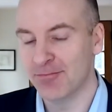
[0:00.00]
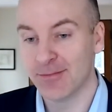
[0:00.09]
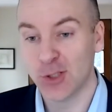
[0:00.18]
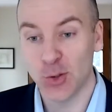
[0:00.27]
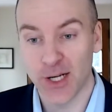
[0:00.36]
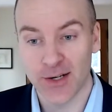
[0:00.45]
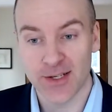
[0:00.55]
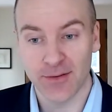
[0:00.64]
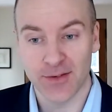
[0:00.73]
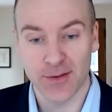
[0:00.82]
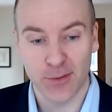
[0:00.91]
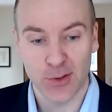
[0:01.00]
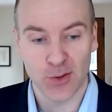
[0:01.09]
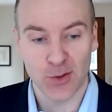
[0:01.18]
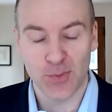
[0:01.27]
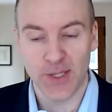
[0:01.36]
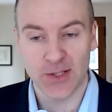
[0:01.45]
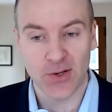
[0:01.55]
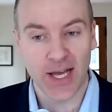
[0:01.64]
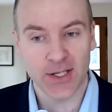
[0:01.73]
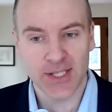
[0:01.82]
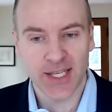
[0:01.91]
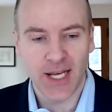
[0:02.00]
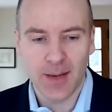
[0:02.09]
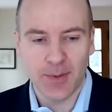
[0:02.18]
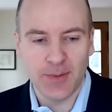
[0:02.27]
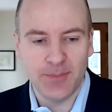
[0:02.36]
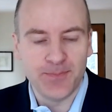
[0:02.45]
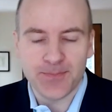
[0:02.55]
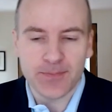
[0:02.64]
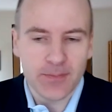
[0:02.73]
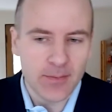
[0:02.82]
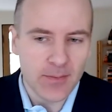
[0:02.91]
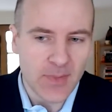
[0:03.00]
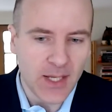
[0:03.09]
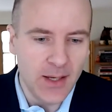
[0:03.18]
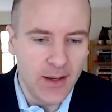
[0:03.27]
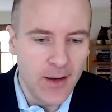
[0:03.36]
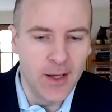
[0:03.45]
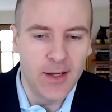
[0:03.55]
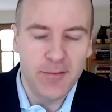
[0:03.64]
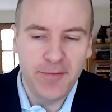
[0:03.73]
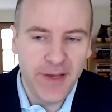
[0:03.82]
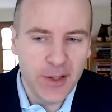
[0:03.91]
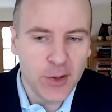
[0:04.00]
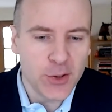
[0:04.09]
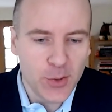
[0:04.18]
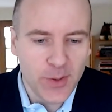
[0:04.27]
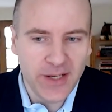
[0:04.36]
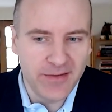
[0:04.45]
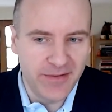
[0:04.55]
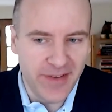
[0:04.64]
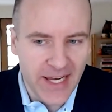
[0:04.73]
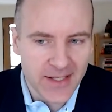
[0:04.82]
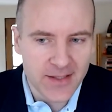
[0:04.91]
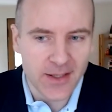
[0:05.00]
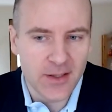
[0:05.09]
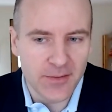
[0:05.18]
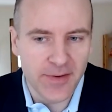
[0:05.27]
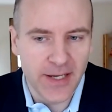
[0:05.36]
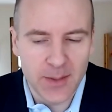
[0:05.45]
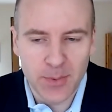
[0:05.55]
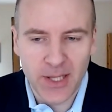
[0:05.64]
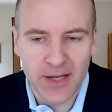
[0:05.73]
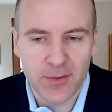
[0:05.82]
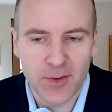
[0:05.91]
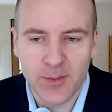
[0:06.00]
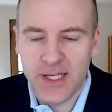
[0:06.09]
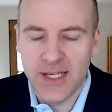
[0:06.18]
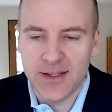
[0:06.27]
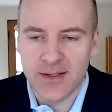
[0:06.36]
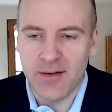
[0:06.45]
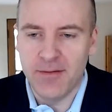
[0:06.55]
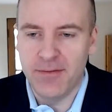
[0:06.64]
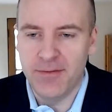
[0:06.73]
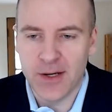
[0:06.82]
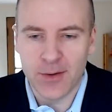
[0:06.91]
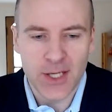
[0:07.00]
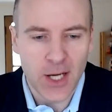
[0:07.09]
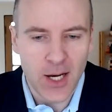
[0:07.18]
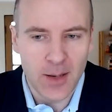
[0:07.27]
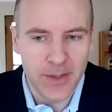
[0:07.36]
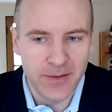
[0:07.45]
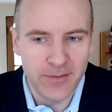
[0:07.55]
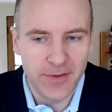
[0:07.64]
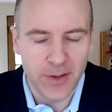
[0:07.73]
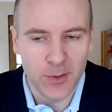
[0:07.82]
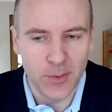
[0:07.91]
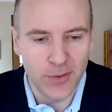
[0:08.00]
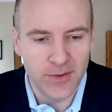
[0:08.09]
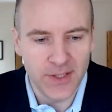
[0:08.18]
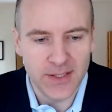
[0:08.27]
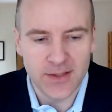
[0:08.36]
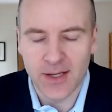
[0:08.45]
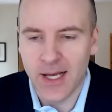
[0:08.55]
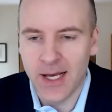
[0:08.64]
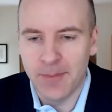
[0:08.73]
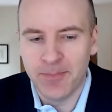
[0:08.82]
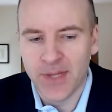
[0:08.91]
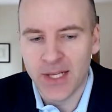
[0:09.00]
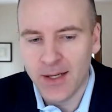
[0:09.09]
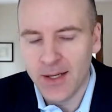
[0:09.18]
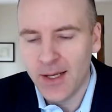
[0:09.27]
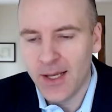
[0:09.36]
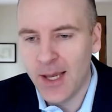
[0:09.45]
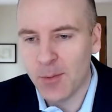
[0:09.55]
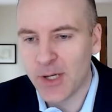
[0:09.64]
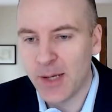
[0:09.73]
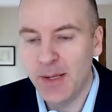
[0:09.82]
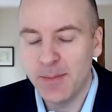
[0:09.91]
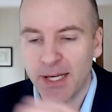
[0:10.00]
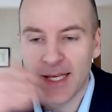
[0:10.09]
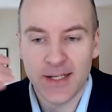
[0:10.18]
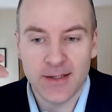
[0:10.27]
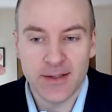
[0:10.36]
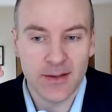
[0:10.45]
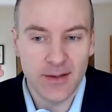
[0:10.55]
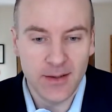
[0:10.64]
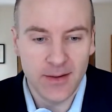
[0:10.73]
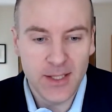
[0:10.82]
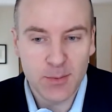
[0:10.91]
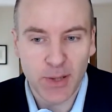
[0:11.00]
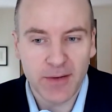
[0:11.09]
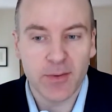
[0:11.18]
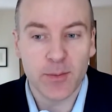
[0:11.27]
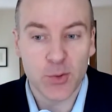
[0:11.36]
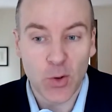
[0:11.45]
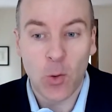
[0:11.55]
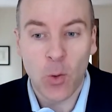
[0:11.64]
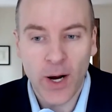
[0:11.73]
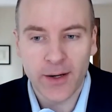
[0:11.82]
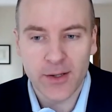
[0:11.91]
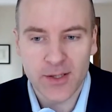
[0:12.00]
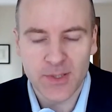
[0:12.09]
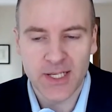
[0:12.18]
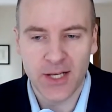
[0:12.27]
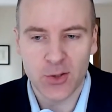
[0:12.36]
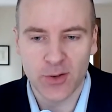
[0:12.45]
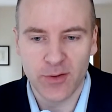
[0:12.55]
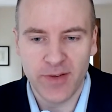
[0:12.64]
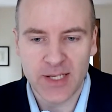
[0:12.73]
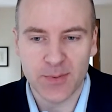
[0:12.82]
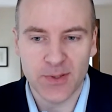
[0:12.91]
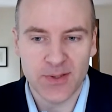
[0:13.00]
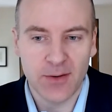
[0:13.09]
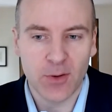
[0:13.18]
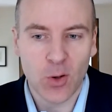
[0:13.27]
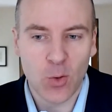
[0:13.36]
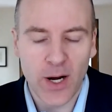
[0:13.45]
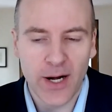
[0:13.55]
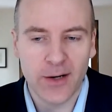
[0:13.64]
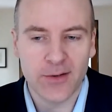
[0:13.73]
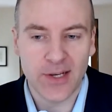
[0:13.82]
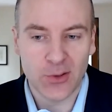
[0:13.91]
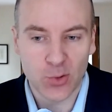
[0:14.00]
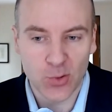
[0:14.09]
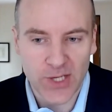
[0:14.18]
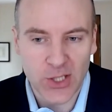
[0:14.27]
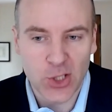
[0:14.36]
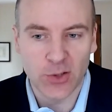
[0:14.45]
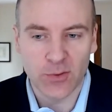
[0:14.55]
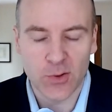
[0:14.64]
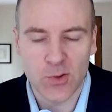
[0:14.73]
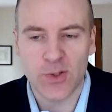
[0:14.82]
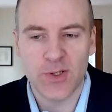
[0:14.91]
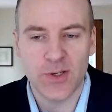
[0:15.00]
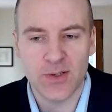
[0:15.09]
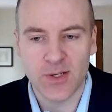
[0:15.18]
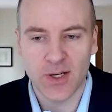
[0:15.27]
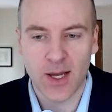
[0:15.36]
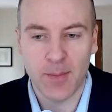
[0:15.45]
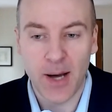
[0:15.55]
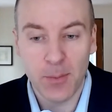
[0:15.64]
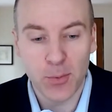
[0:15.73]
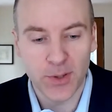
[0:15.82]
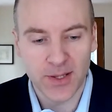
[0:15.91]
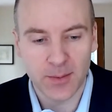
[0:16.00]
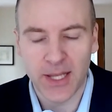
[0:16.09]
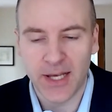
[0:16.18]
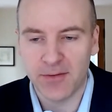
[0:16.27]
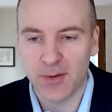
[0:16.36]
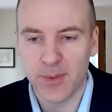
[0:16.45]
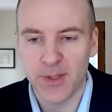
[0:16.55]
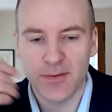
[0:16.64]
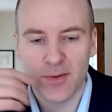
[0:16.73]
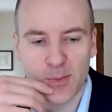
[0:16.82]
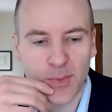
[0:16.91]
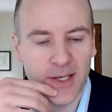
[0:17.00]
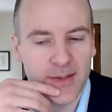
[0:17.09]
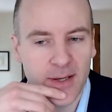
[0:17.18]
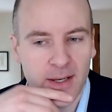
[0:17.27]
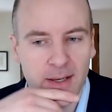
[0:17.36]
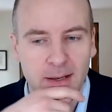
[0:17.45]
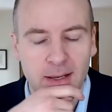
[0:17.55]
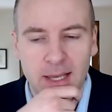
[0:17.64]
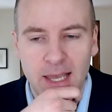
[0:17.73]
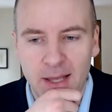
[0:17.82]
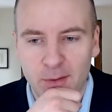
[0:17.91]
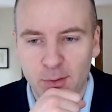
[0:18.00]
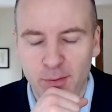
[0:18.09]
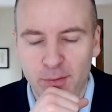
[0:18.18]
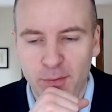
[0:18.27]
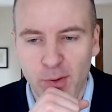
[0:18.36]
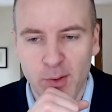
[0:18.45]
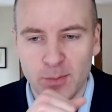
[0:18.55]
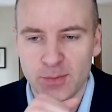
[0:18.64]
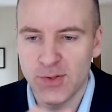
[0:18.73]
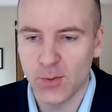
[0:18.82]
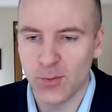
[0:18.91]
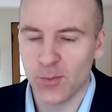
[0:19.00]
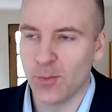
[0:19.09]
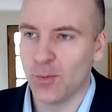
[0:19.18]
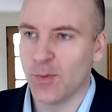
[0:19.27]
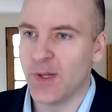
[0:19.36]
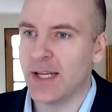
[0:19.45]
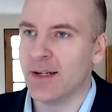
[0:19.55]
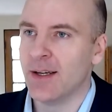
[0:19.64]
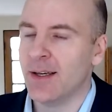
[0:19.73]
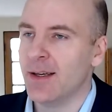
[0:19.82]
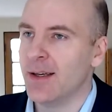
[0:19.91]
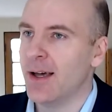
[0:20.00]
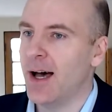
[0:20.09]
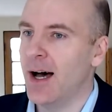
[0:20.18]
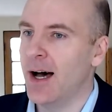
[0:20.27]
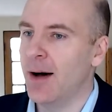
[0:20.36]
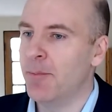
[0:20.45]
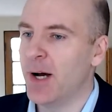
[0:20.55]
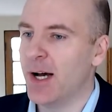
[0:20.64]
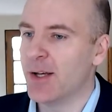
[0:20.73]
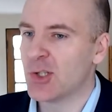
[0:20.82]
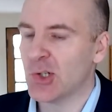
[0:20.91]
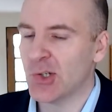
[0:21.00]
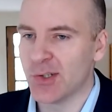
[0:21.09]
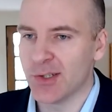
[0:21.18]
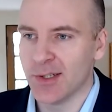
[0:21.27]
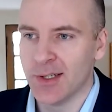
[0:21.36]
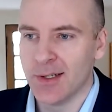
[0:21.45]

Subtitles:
shooting ourselves in the foot, so to speak. So how does that happen? Failure to invest and define the platform is a very common failure mode for this. And what I mean by that is these platforms require substantial investments. They require centralization of resources to come up with the platform in the first place. And the firms that assert